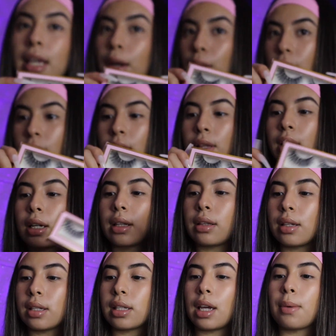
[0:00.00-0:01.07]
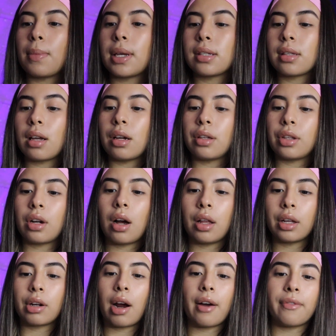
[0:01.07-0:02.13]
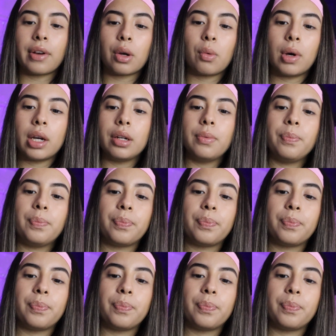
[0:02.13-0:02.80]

like the same as the other holographic one,